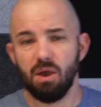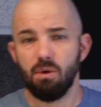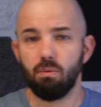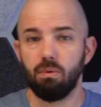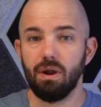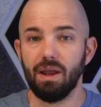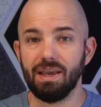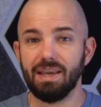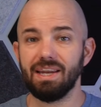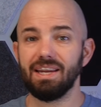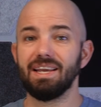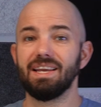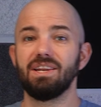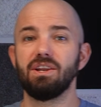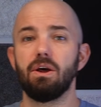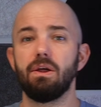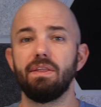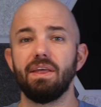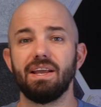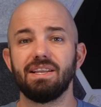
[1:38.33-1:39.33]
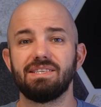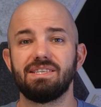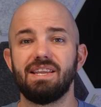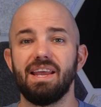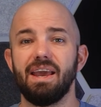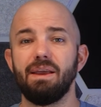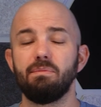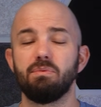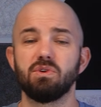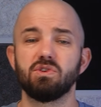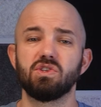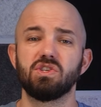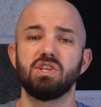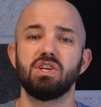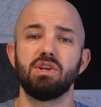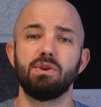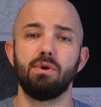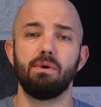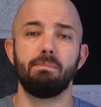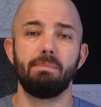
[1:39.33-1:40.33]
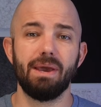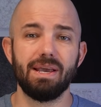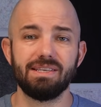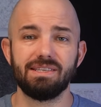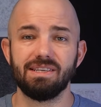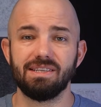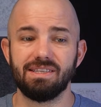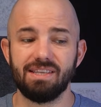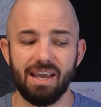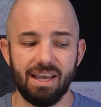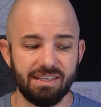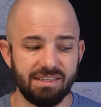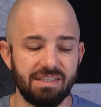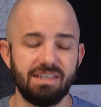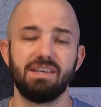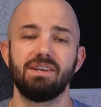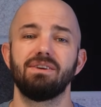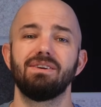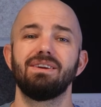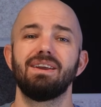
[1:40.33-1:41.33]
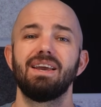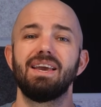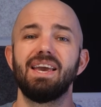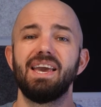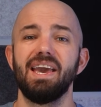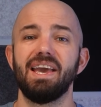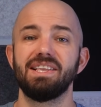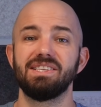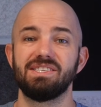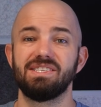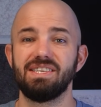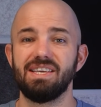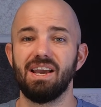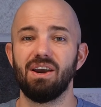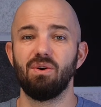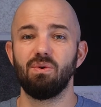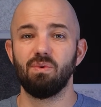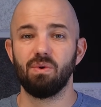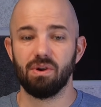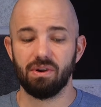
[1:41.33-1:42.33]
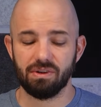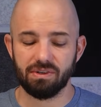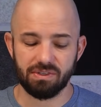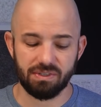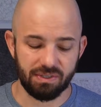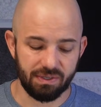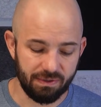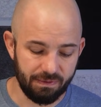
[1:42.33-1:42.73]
We're not getting into all that today. We're just going to do a basic test here and see how it works.